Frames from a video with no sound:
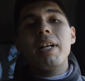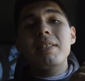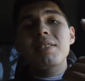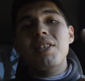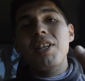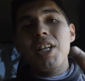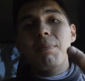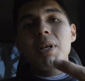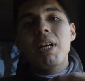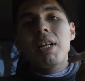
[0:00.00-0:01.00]
it's cheap.
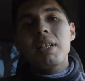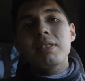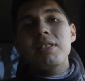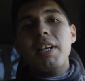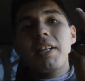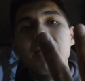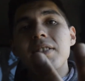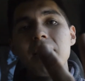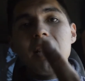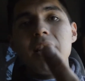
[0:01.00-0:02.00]
Second,
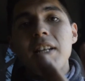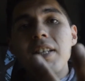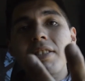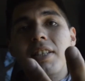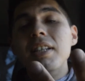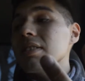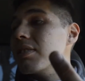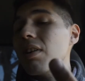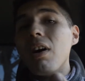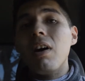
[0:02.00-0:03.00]
it's an easy
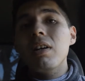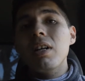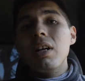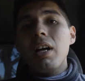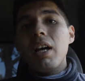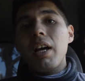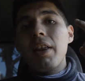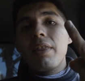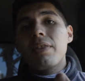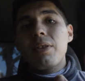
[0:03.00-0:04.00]
install.
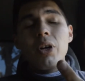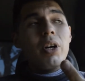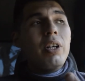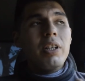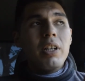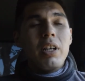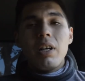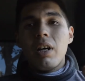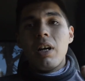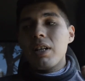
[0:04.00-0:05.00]
And third,
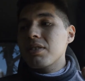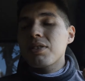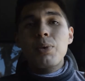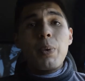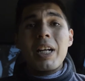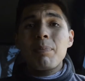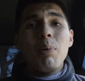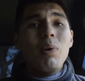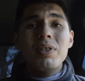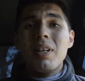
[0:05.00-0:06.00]
it's direct
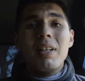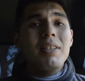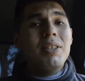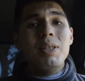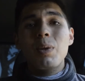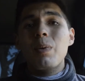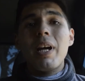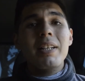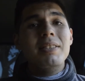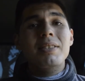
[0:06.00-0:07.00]
bolt-on.
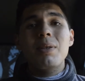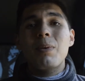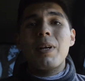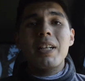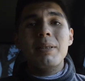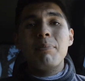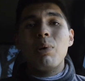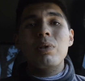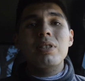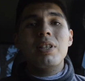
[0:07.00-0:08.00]
Direct
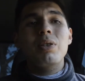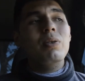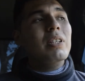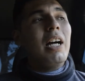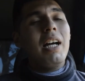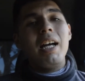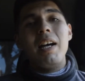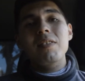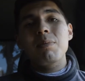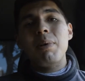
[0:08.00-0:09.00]
bolt-on. You do not
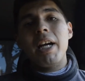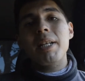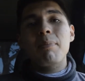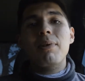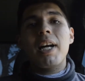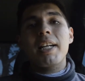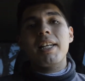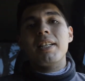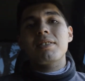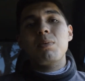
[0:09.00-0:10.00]
have to buy any
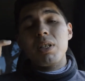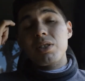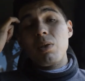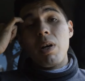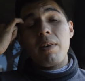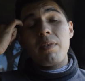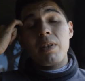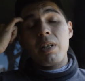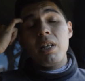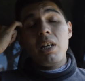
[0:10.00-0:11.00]
brackets
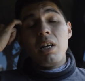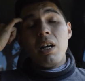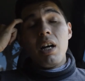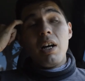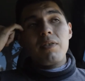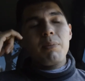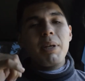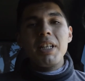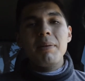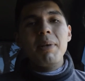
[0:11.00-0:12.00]
whatsoever from
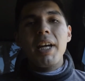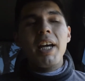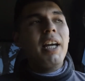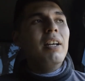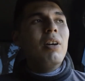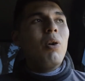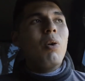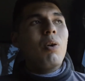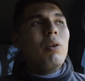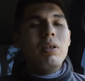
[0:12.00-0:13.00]
eBay
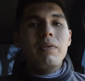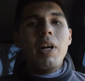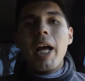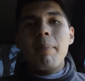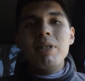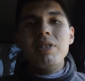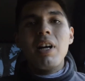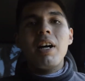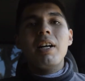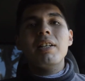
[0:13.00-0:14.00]
or
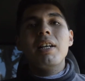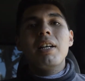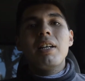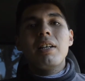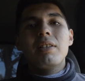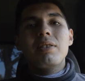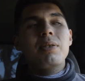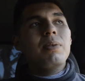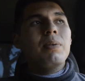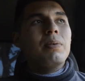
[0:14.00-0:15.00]
Amazon
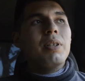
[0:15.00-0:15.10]
to